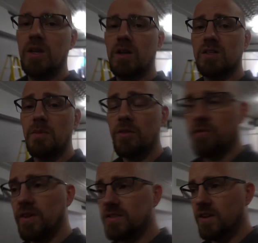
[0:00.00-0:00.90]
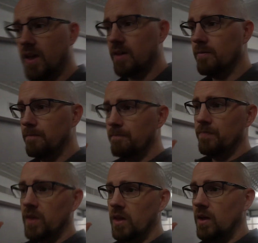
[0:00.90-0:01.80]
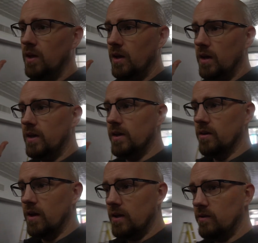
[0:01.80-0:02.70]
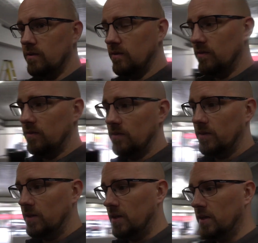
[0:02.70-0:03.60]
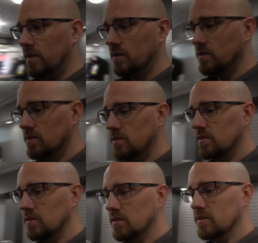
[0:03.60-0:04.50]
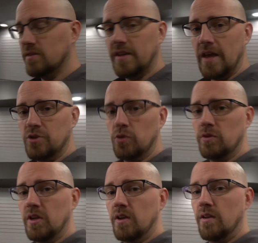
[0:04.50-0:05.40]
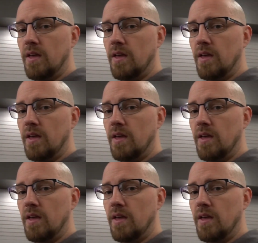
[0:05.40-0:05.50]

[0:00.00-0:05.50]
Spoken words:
got some other things today. Internet is scheduled.